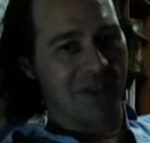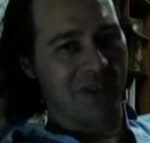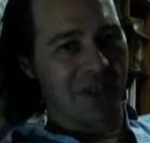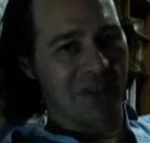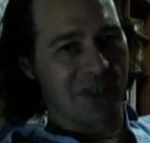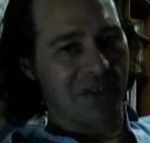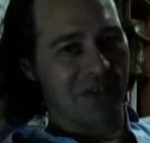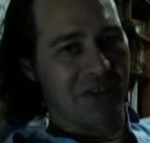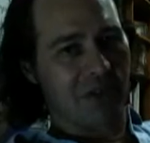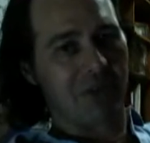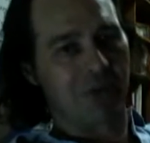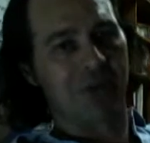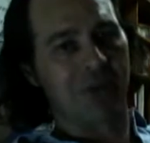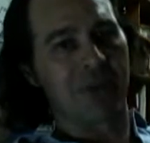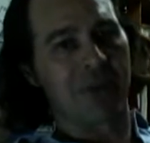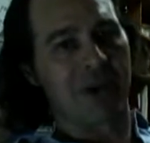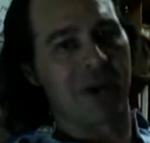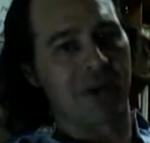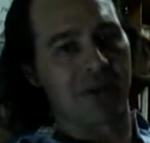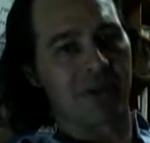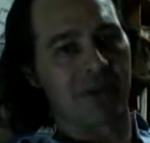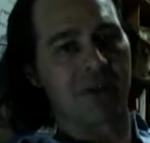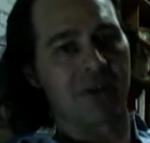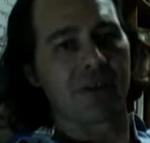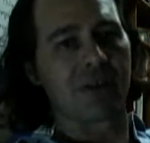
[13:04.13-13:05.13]
as I joked
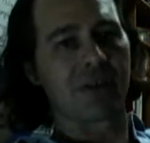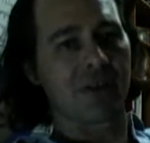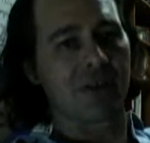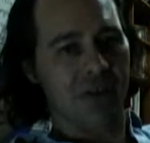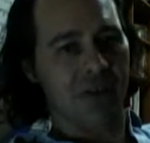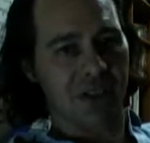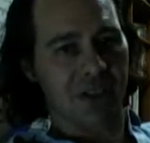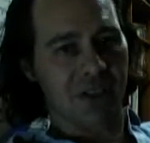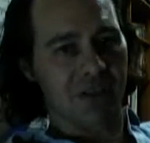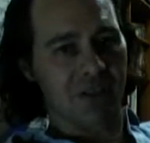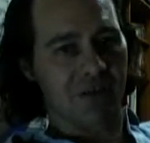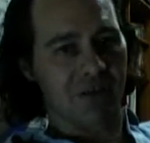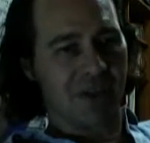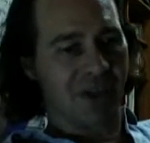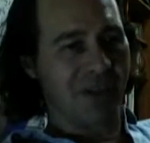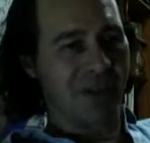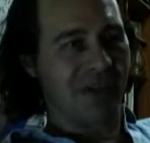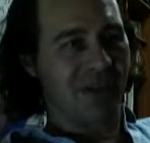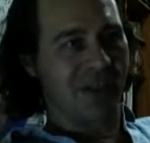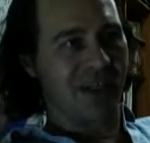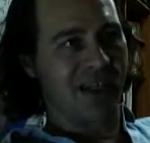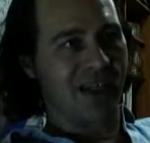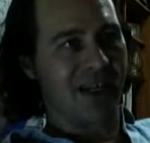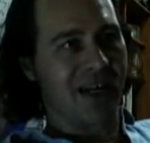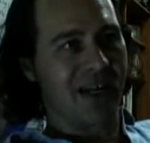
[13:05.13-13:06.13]
about earlier when I
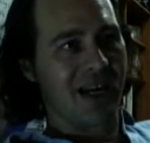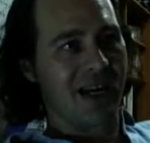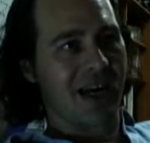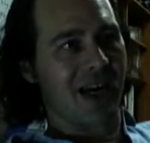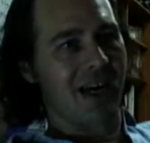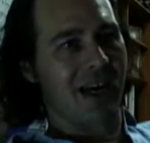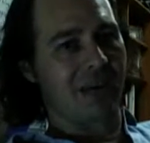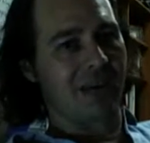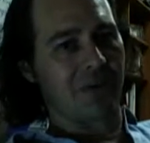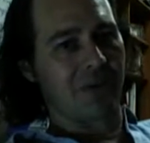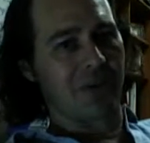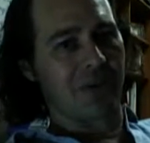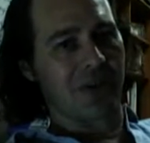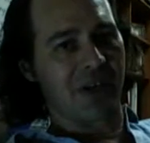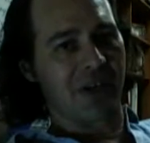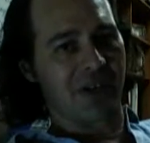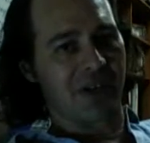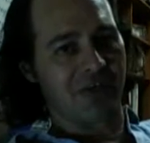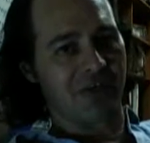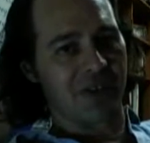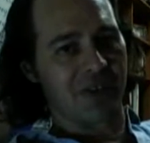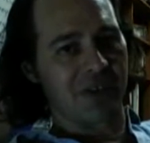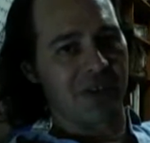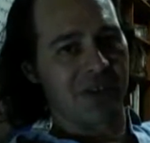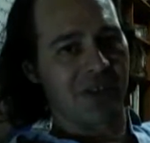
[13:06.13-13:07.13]
said I work
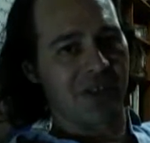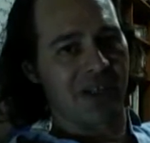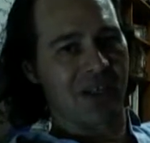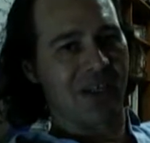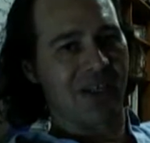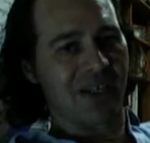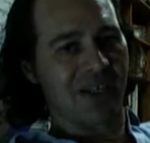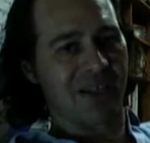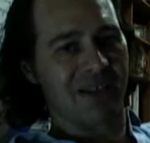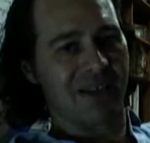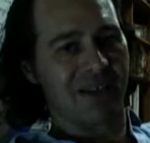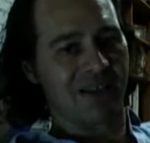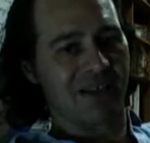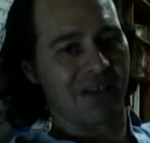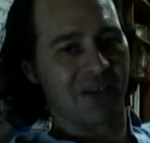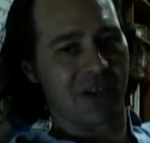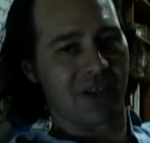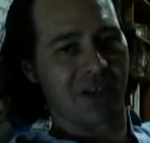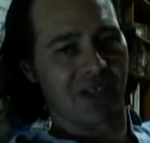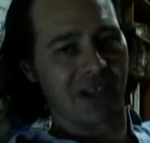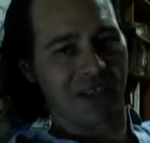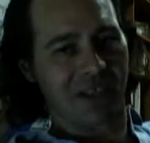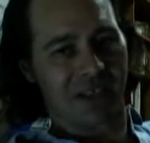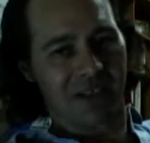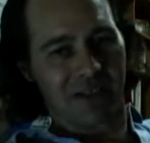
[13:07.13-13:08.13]
every day.
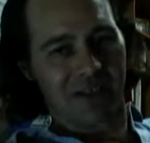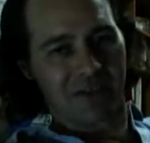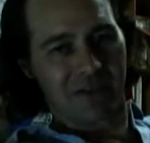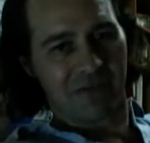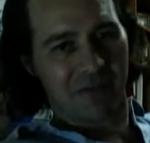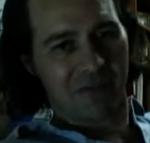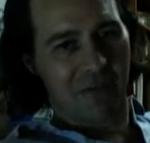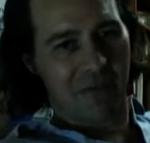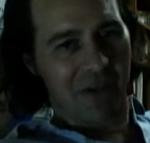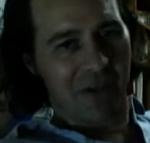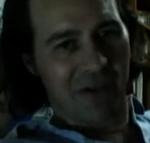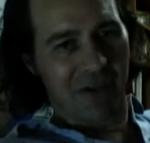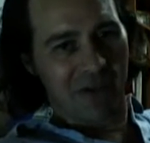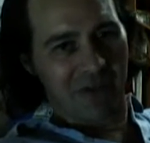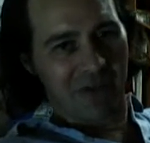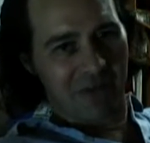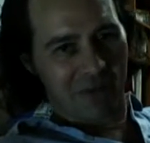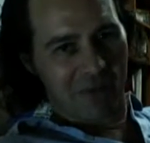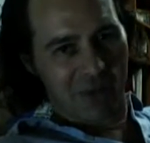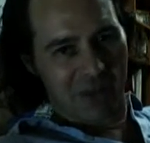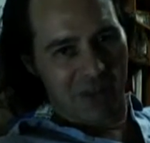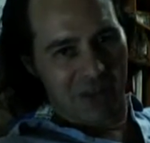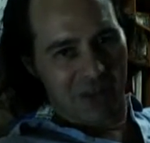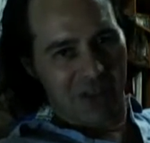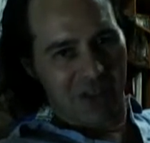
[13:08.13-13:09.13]
Okay, that's repetitive
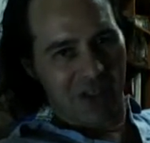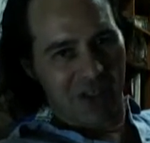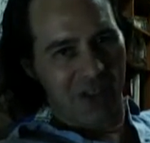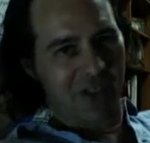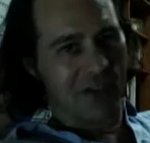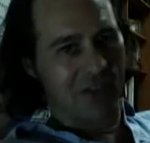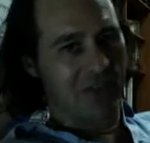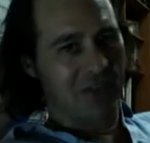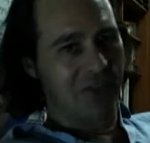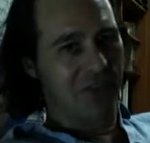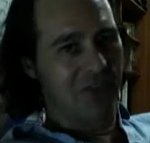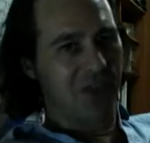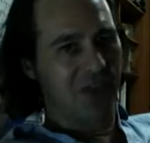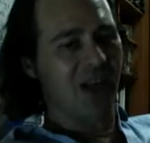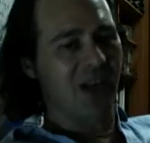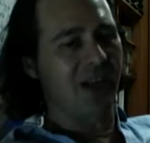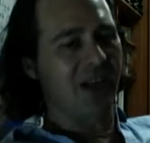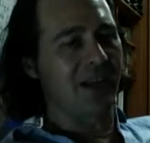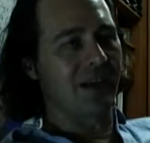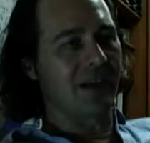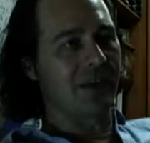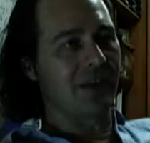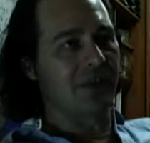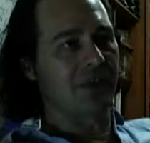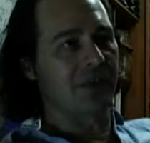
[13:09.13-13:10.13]
because days
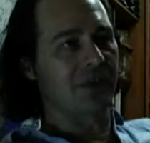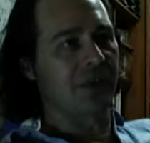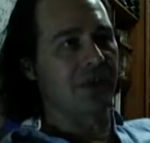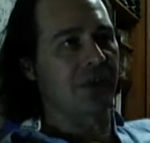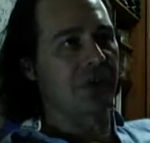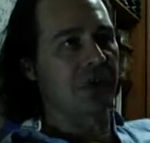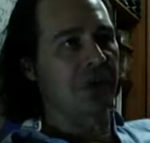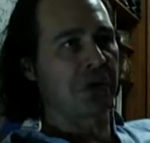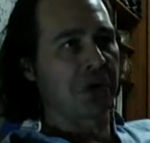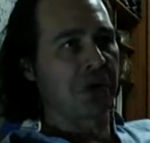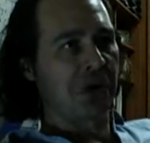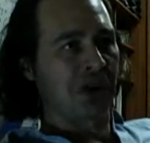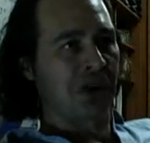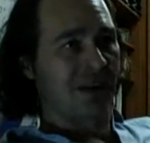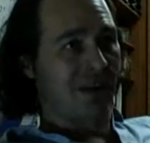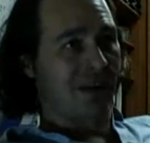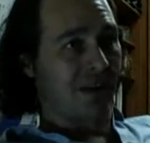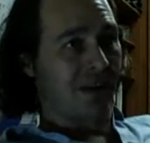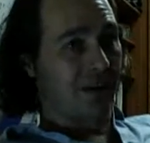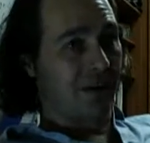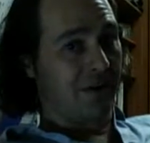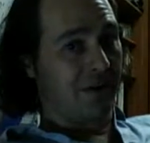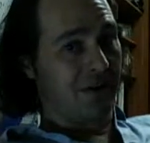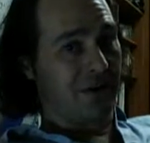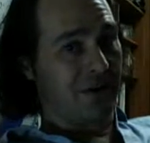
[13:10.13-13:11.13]
change,
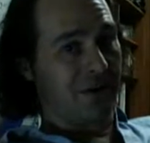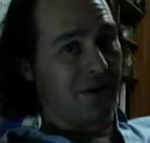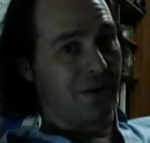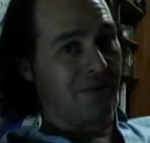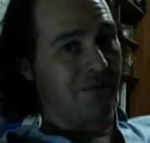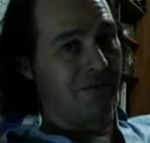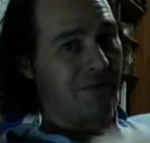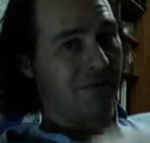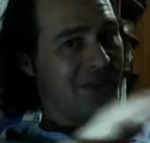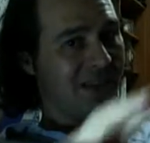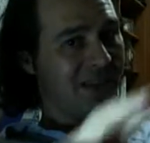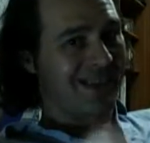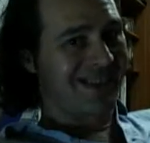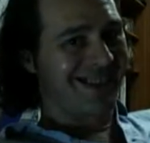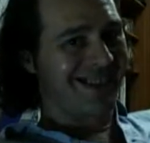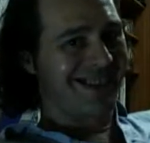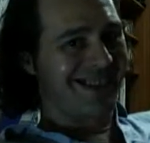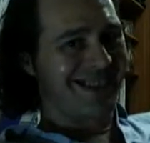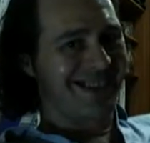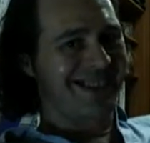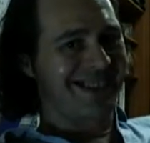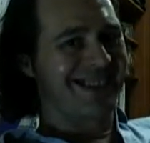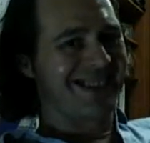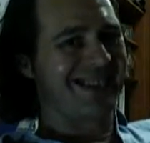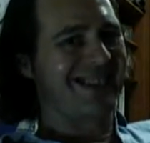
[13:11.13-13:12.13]
although, as I
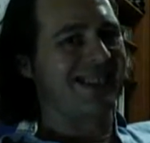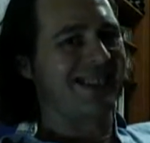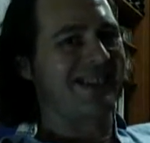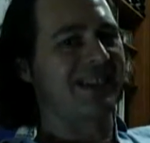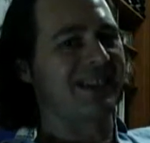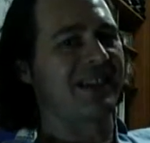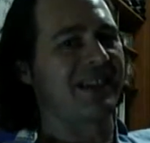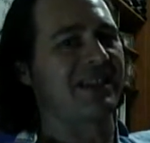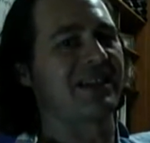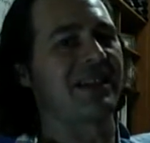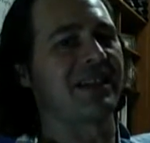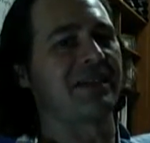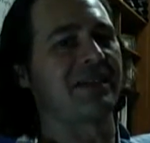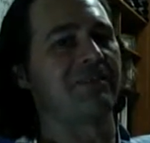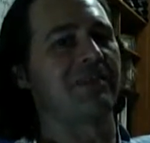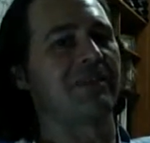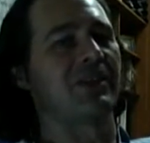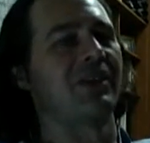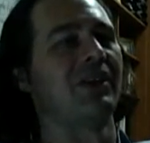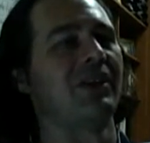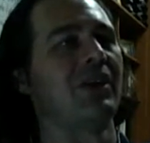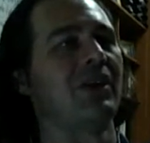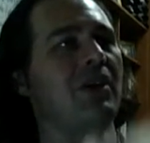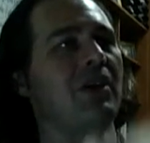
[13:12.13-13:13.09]
said, they seem to